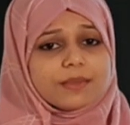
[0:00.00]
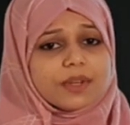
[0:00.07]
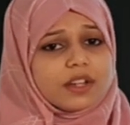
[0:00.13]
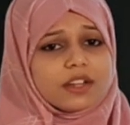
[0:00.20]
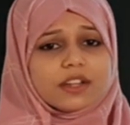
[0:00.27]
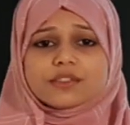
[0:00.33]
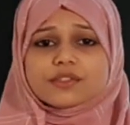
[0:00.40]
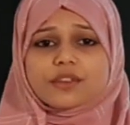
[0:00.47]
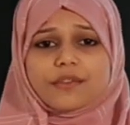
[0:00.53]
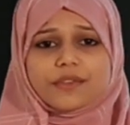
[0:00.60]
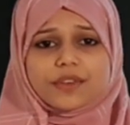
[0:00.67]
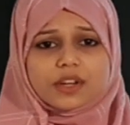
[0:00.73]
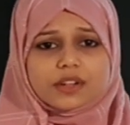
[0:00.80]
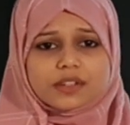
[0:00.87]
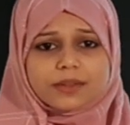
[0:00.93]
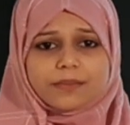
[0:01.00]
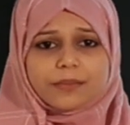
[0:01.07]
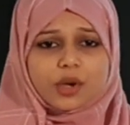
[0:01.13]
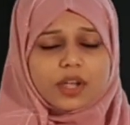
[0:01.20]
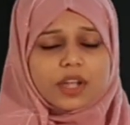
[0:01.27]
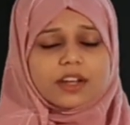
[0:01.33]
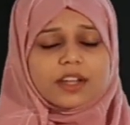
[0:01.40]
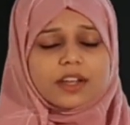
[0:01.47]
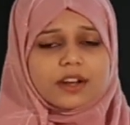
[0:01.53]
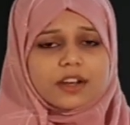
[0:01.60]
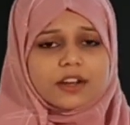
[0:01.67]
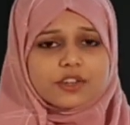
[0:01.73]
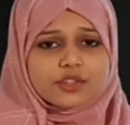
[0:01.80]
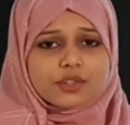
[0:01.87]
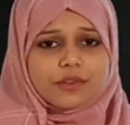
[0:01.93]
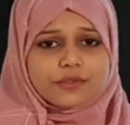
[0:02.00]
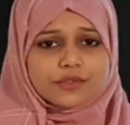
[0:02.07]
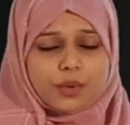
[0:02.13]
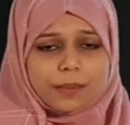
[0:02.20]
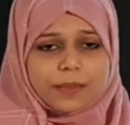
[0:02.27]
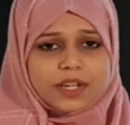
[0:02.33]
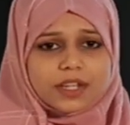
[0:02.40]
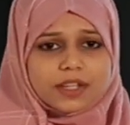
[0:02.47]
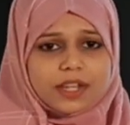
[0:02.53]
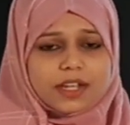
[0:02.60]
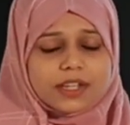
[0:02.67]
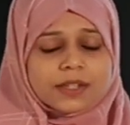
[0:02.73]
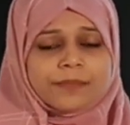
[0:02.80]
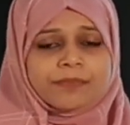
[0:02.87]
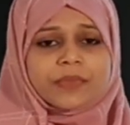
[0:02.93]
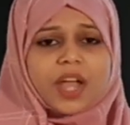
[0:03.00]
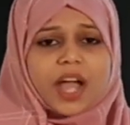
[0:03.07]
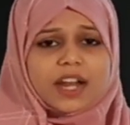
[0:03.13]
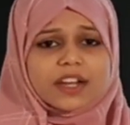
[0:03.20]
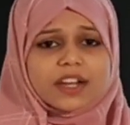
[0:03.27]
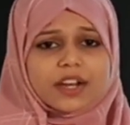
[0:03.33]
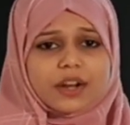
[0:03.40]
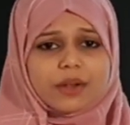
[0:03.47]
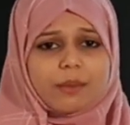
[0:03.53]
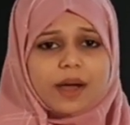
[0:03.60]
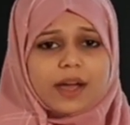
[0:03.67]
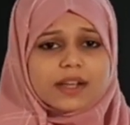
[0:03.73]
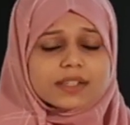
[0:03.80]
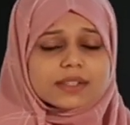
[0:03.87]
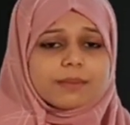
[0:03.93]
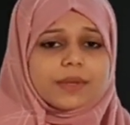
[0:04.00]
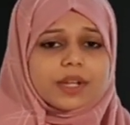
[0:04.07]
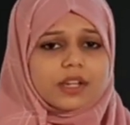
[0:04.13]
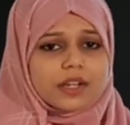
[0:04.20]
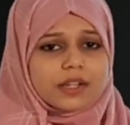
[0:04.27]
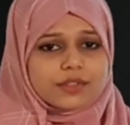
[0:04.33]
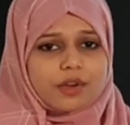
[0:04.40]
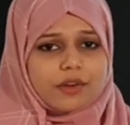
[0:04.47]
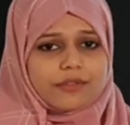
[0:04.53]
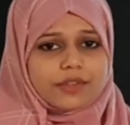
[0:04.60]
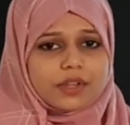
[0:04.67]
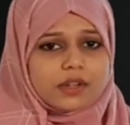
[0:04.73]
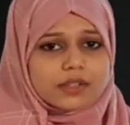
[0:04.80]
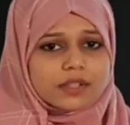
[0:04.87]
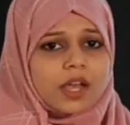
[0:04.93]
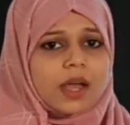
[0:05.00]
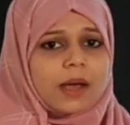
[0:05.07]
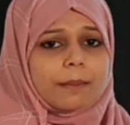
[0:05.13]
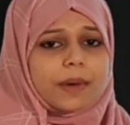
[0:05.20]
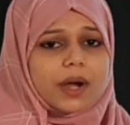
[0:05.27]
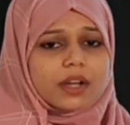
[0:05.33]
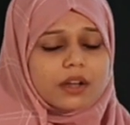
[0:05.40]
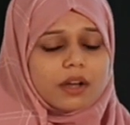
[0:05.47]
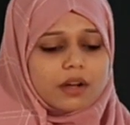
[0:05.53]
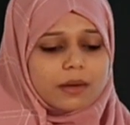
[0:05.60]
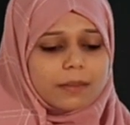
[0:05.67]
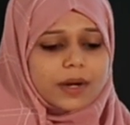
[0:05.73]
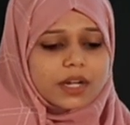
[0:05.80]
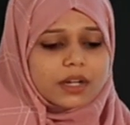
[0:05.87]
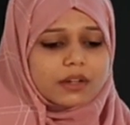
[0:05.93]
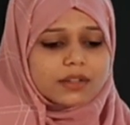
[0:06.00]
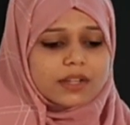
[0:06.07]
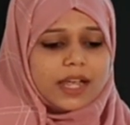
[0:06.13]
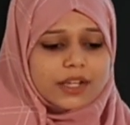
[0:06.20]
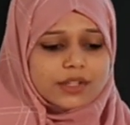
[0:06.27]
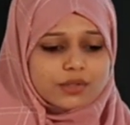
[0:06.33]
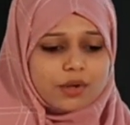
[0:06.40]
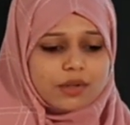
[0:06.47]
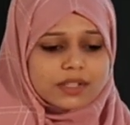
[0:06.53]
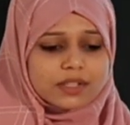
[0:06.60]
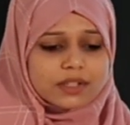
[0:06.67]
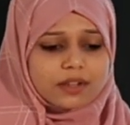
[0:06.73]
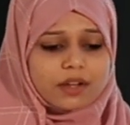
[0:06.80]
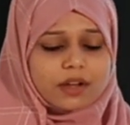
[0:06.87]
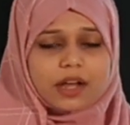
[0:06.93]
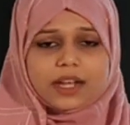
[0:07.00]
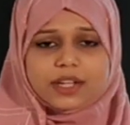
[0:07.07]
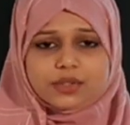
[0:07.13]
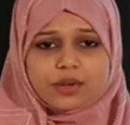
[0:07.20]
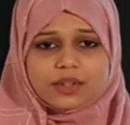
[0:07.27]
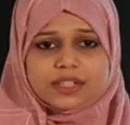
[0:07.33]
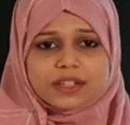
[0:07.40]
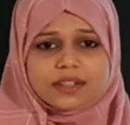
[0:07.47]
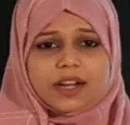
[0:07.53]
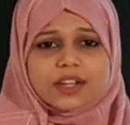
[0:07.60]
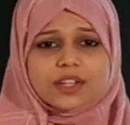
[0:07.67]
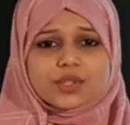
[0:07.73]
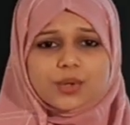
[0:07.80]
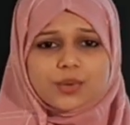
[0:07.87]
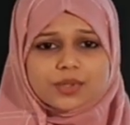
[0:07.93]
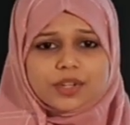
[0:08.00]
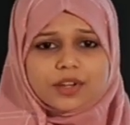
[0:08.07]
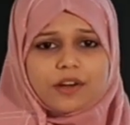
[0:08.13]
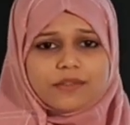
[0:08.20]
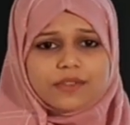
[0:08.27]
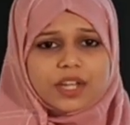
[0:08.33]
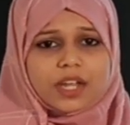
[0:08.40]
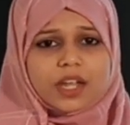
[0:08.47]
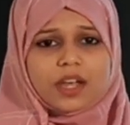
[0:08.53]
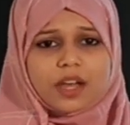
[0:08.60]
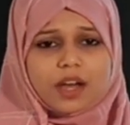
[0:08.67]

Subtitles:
millions of years, okay, degradation of so many things, and it requires millions of years. But the exhausting, that is using of the